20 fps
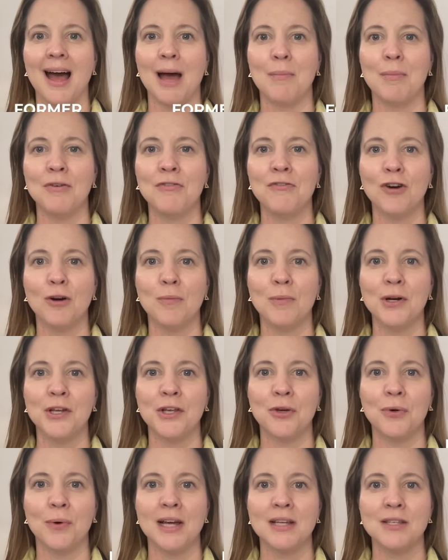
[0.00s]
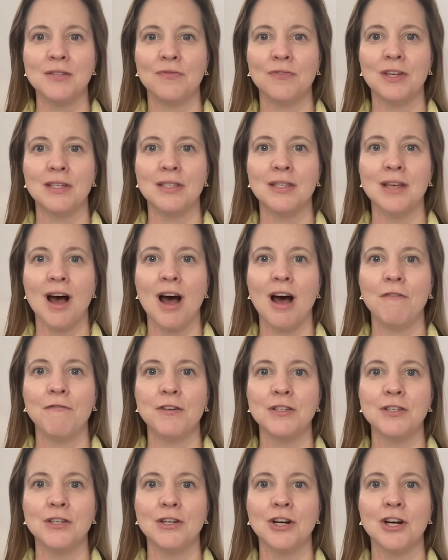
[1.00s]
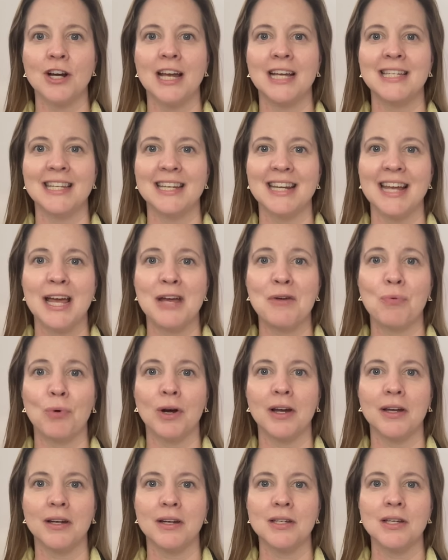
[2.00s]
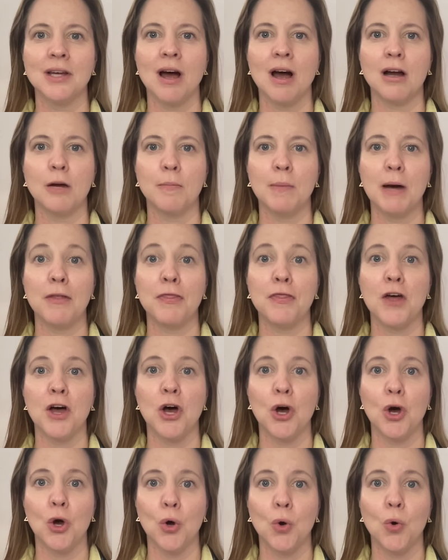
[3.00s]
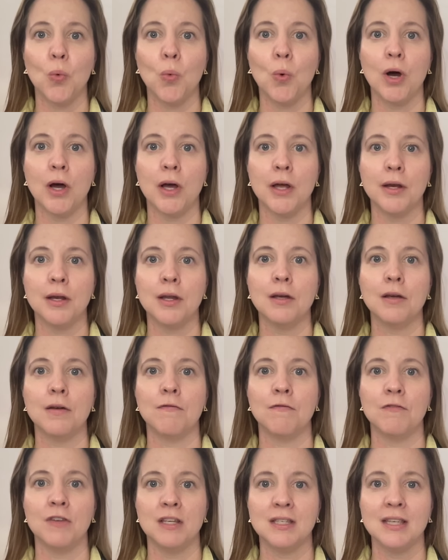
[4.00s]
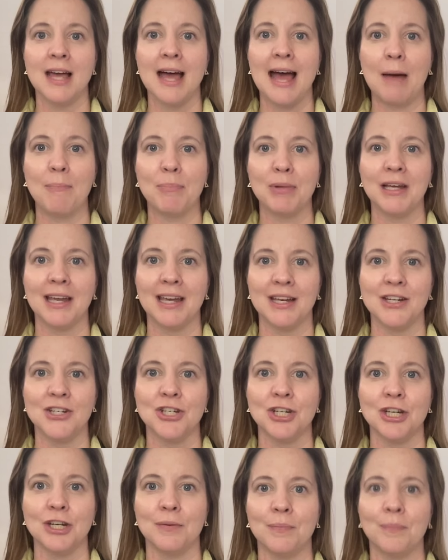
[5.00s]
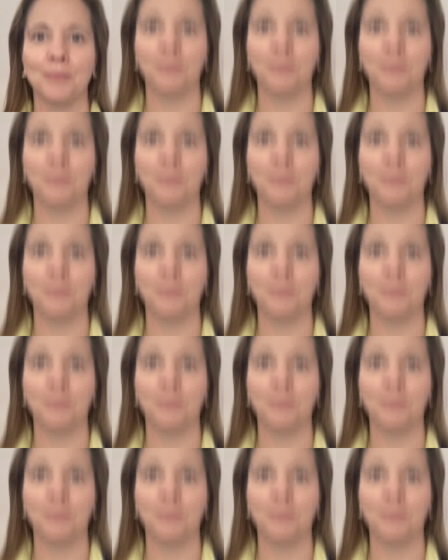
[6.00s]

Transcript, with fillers: I'm a former US visa officer, and today we're going to talk about the O1 visa application.